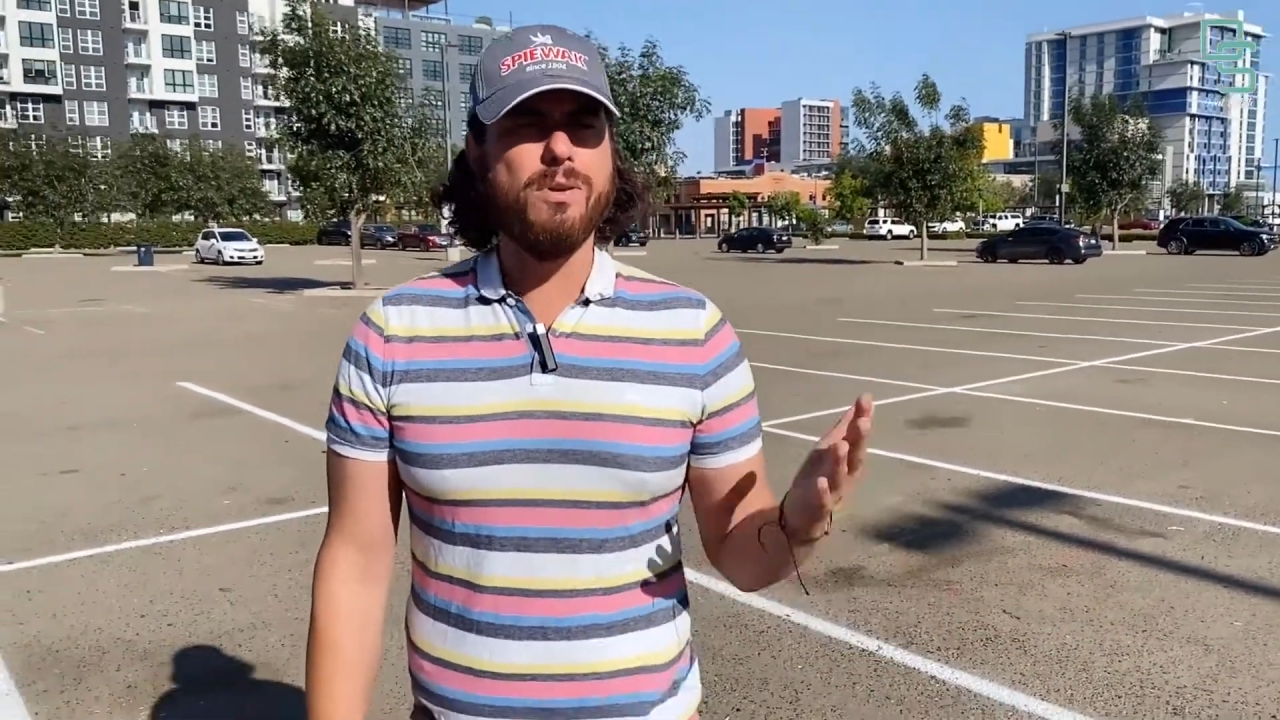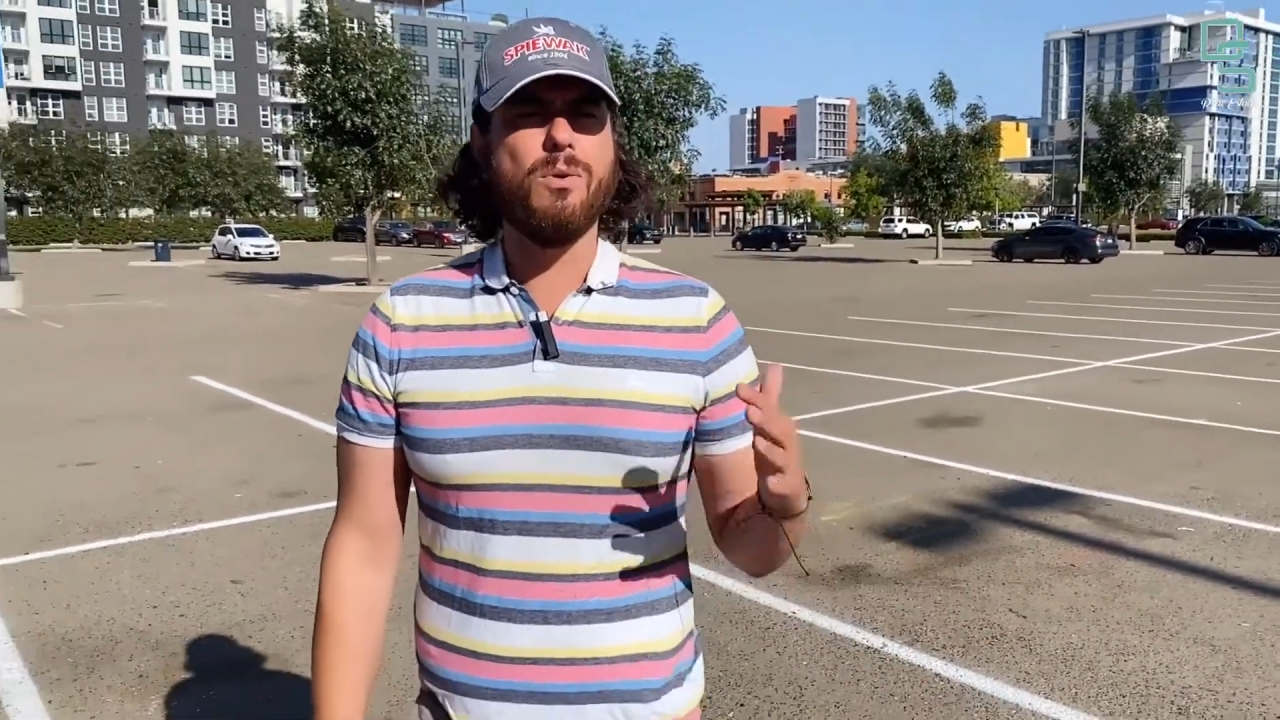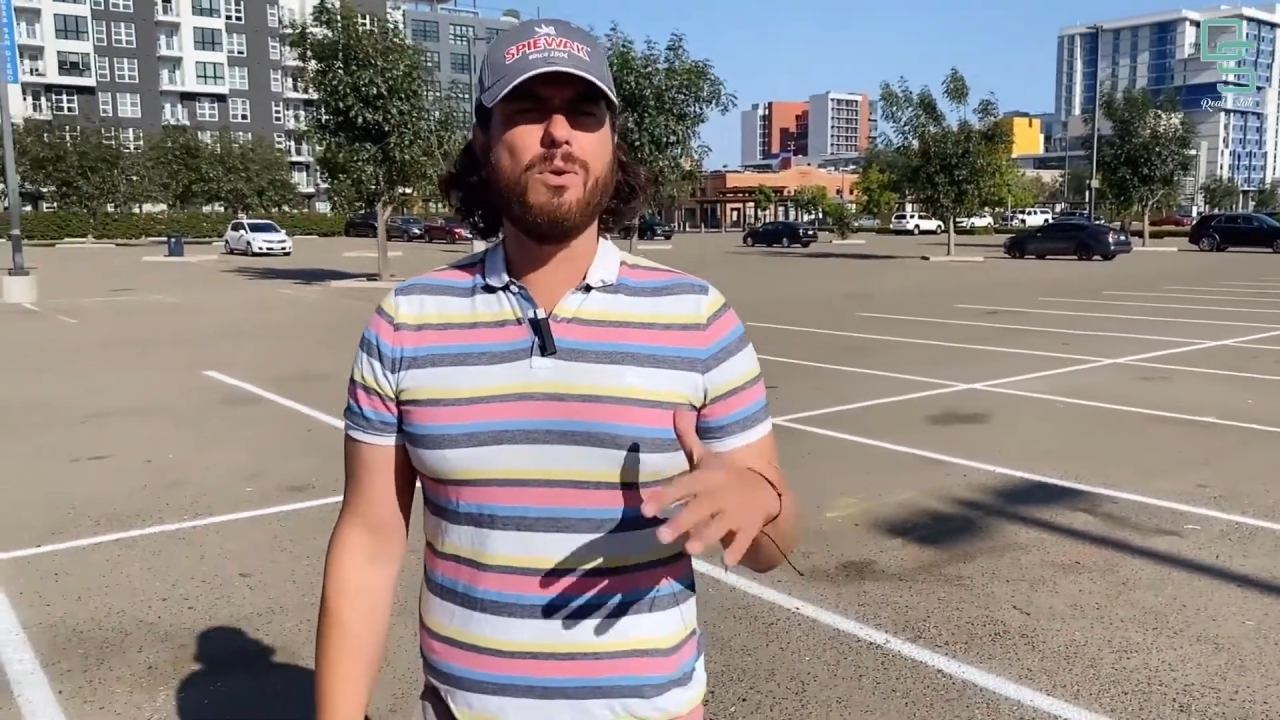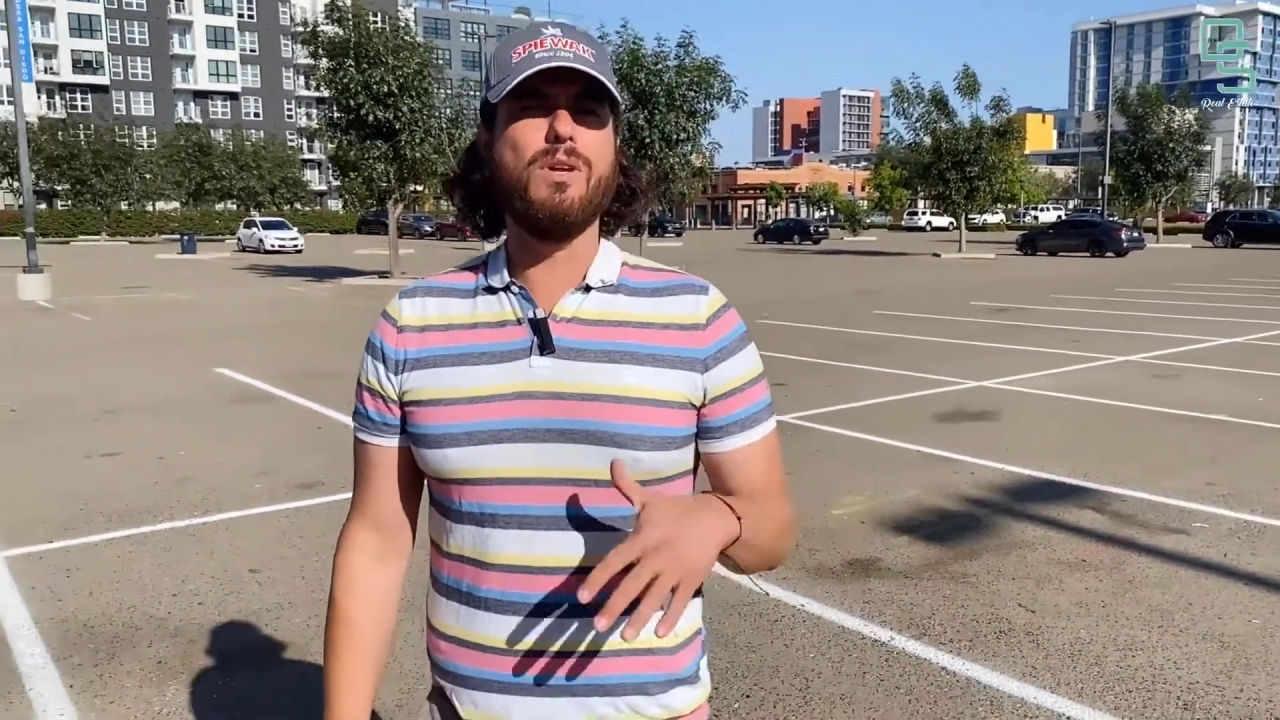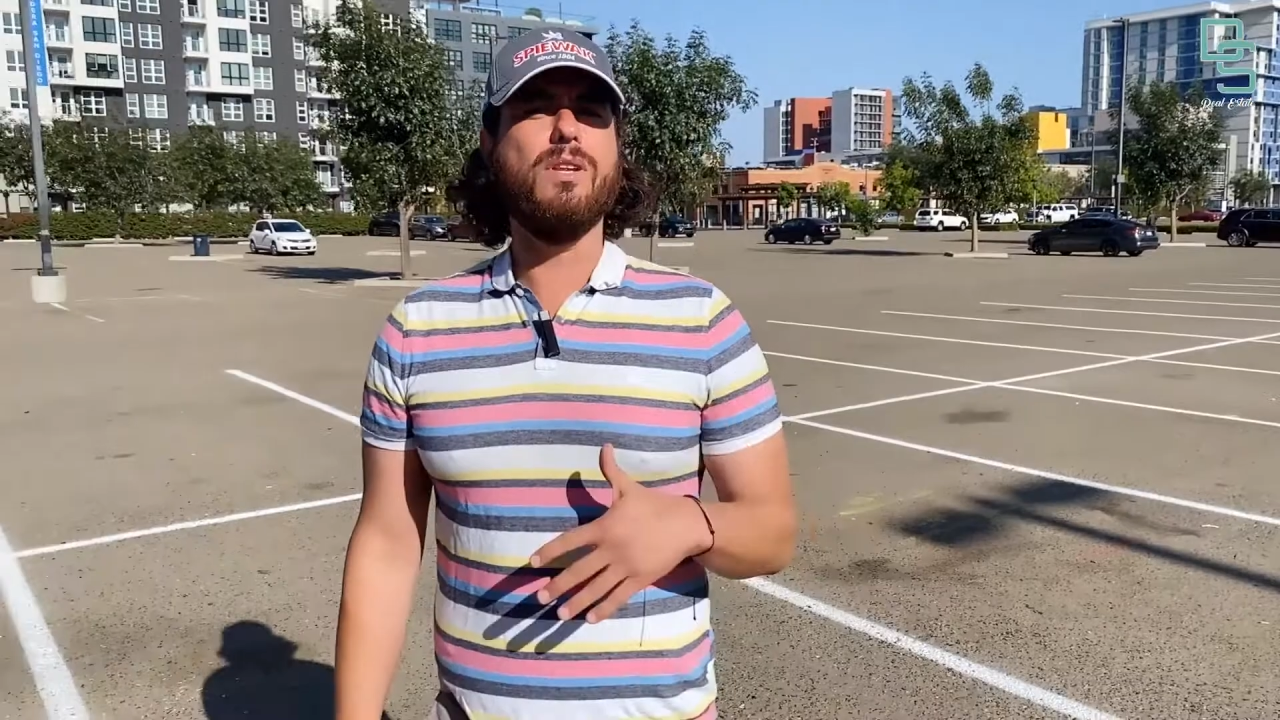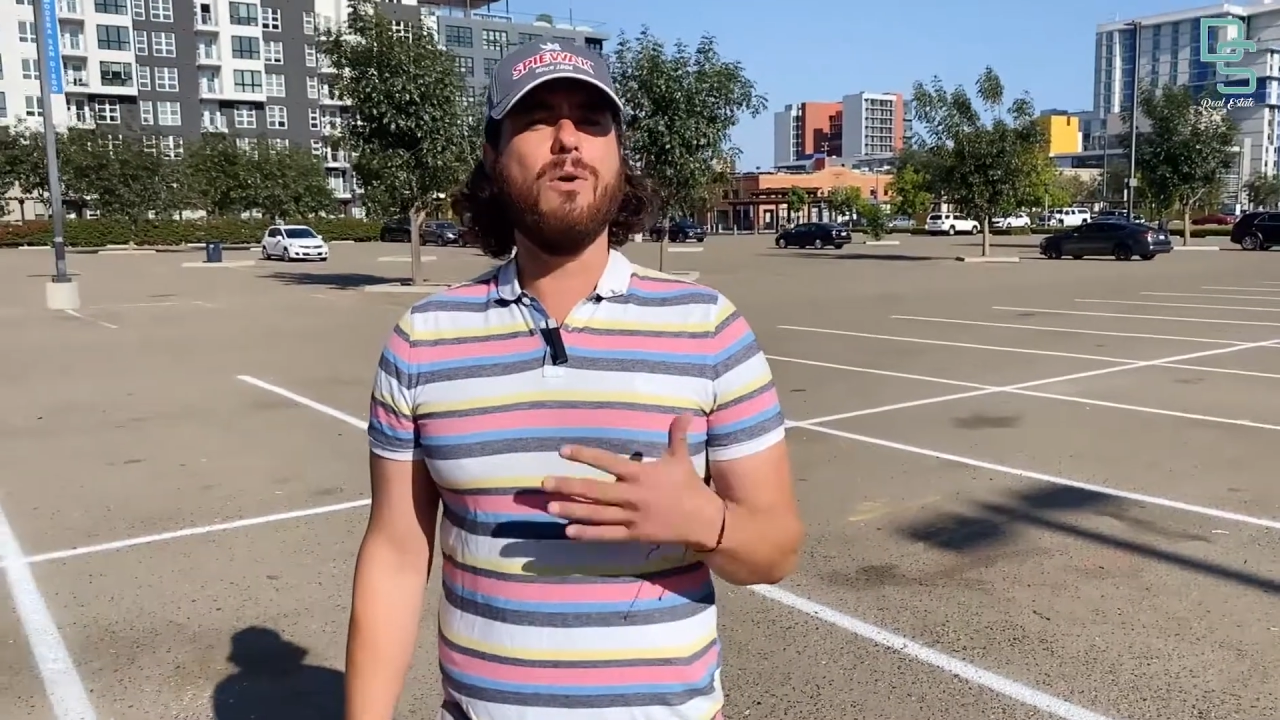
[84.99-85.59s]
or low